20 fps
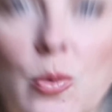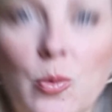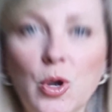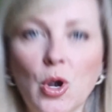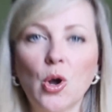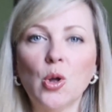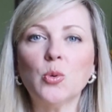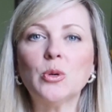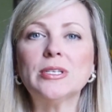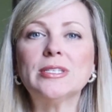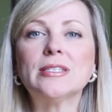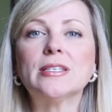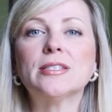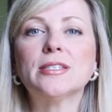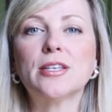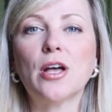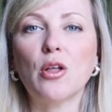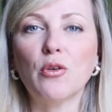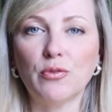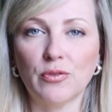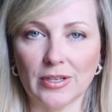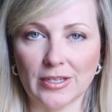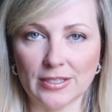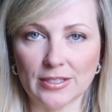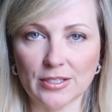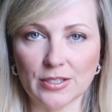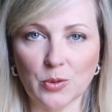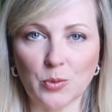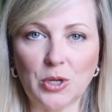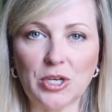We always
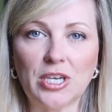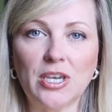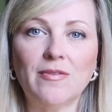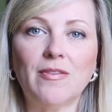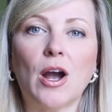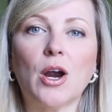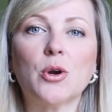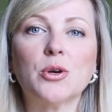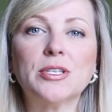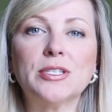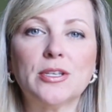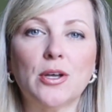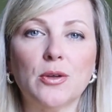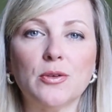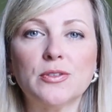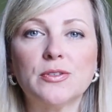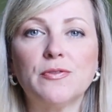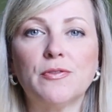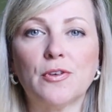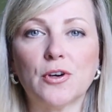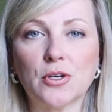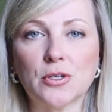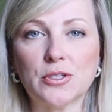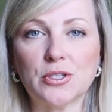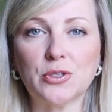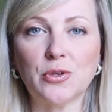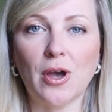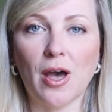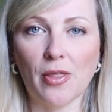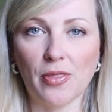selfless. We give ourselves first
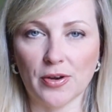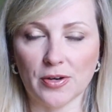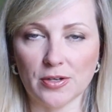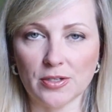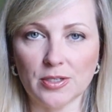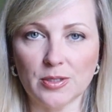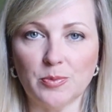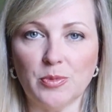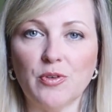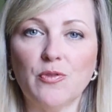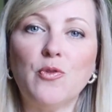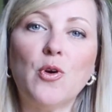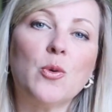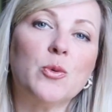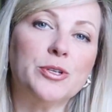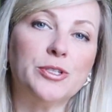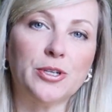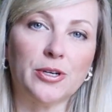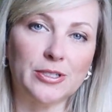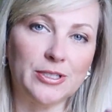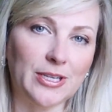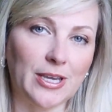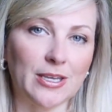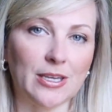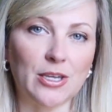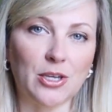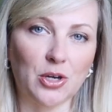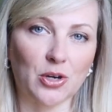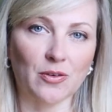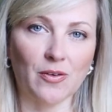to others before we start
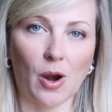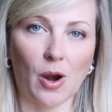taking care of